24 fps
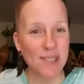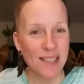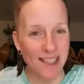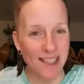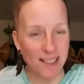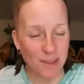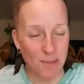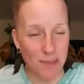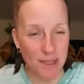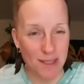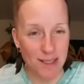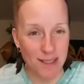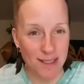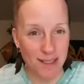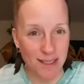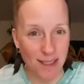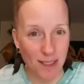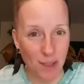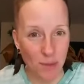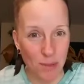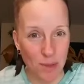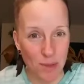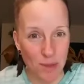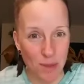Hemostatic means it's
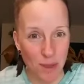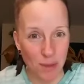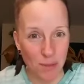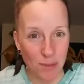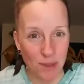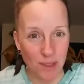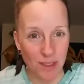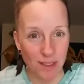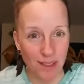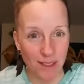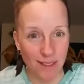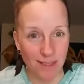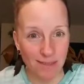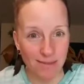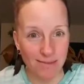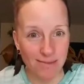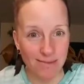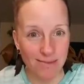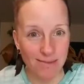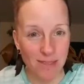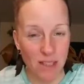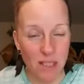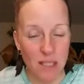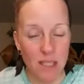going to help you stop bleeding.
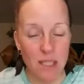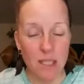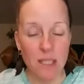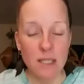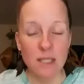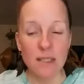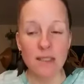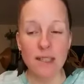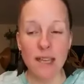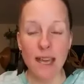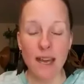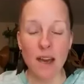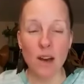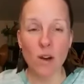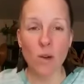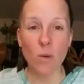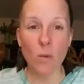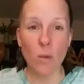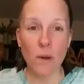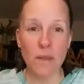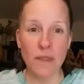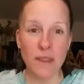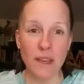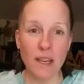
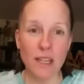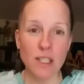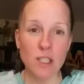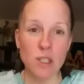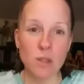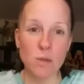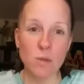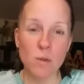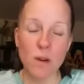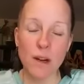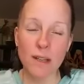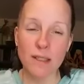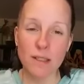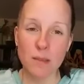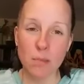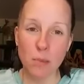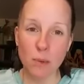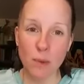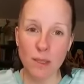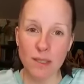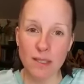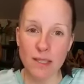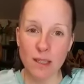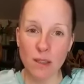Now, one thing I do want
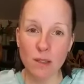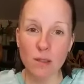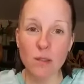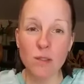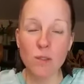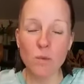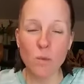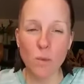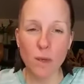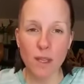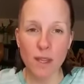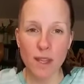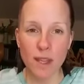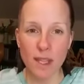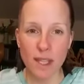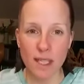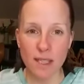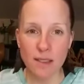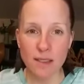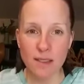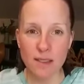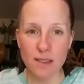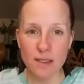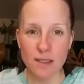to point out with
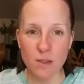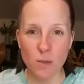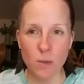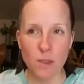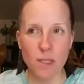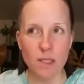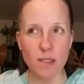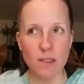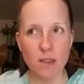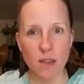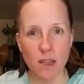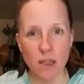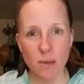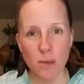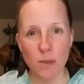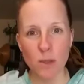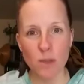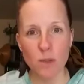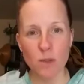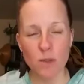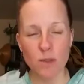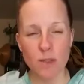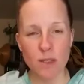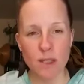this, so we did talk
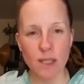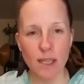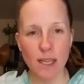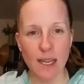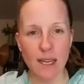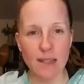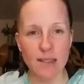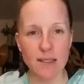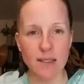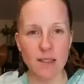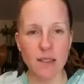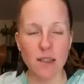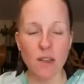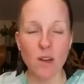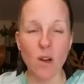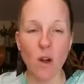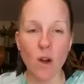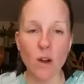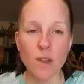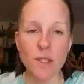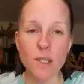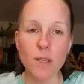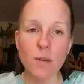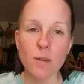about the usnic acid, it
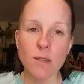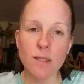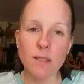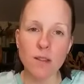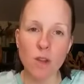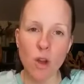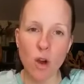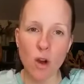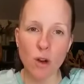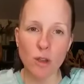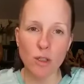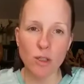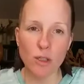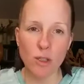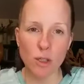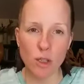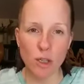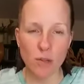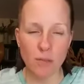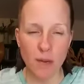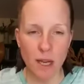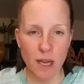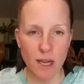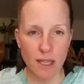also has
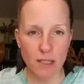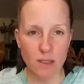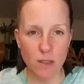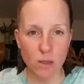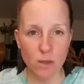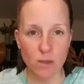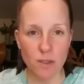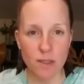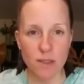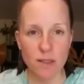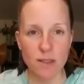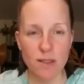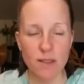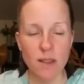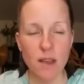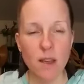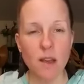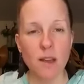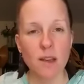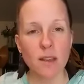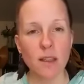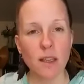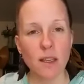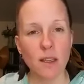long-term high doses,
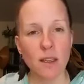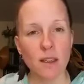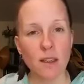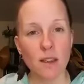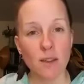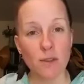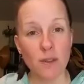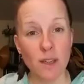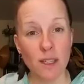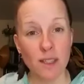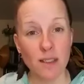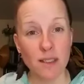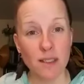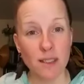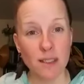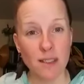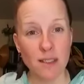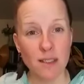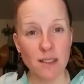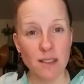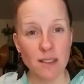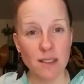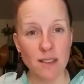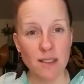can affect the
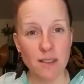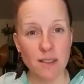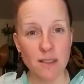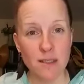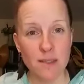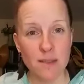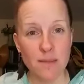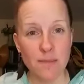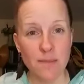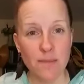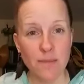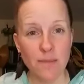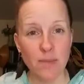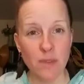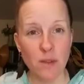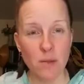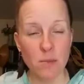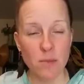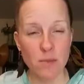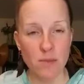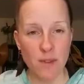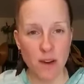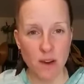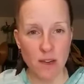kidneys,
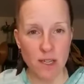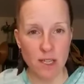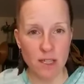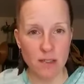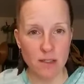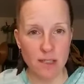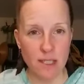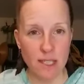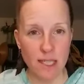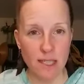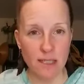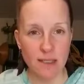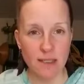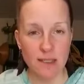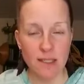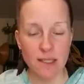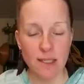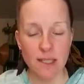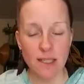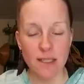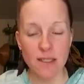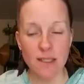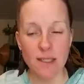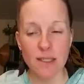it can be very irritating
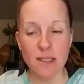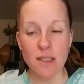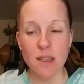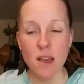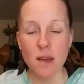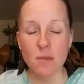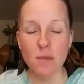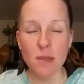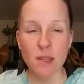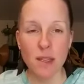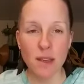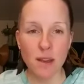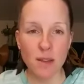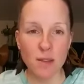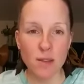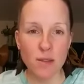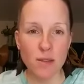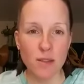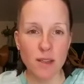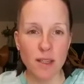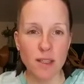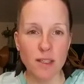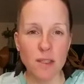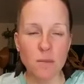to the kidneys. But the
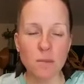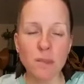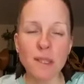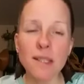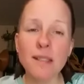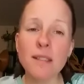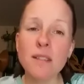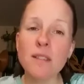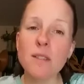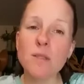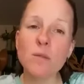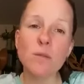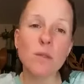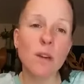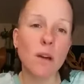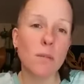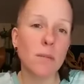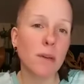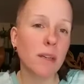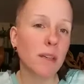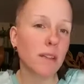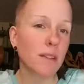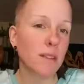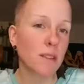other thing is please do
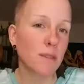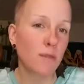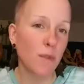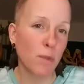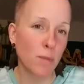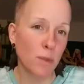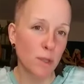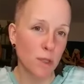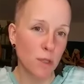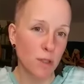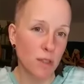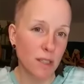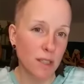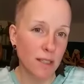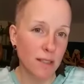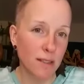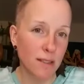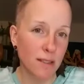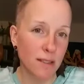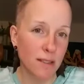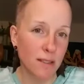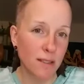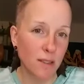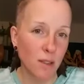not pick this from the
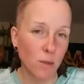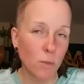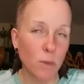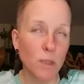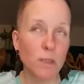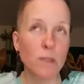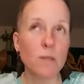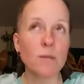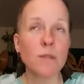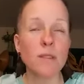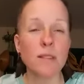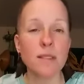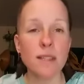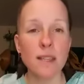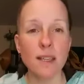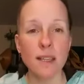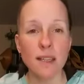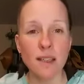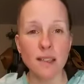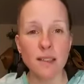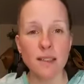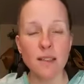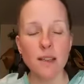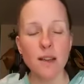trees. When you
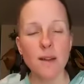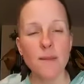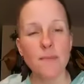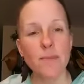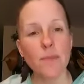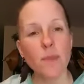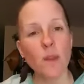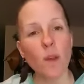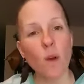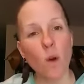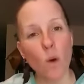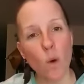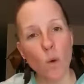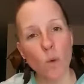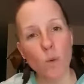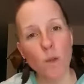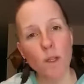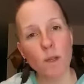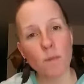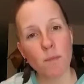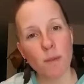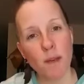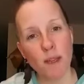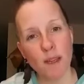see it,
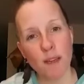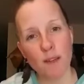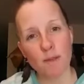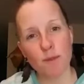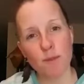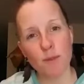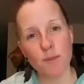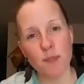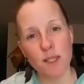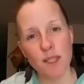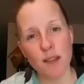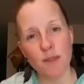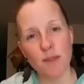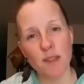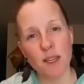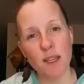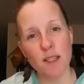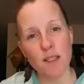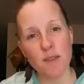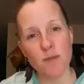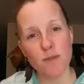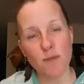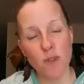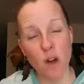only pick it from stuff
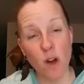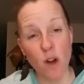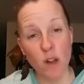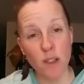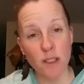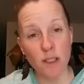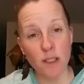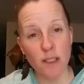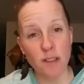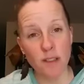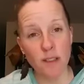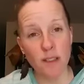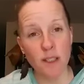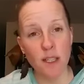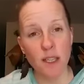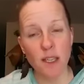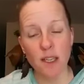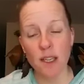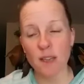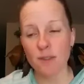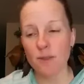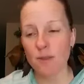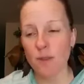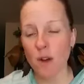that has fallen.
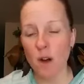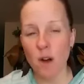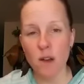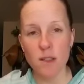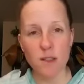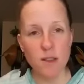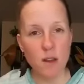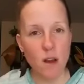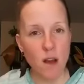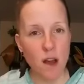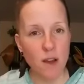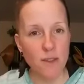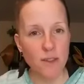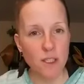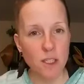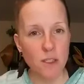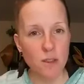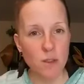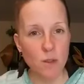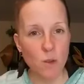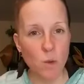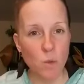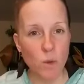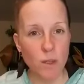It falls
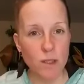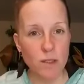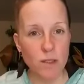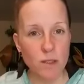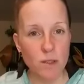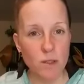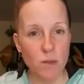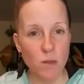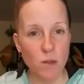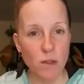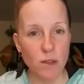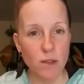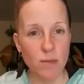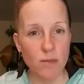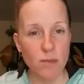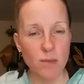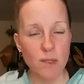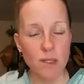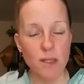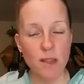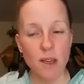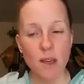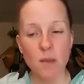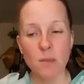often due to
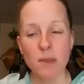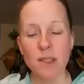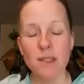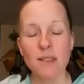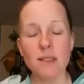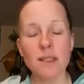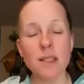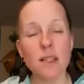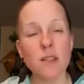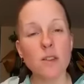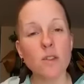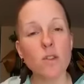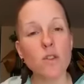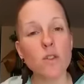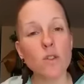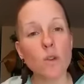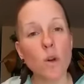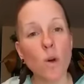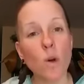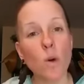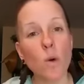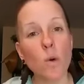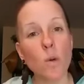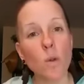windstorms because it takes
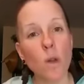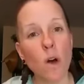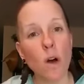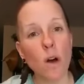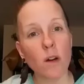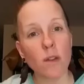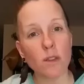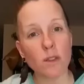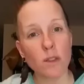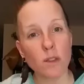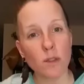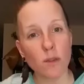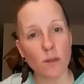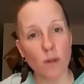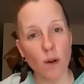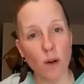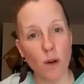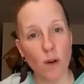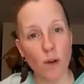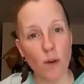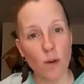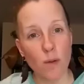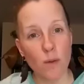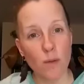so long to
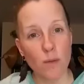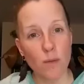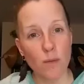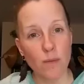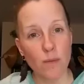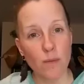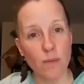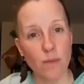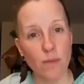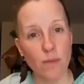grow.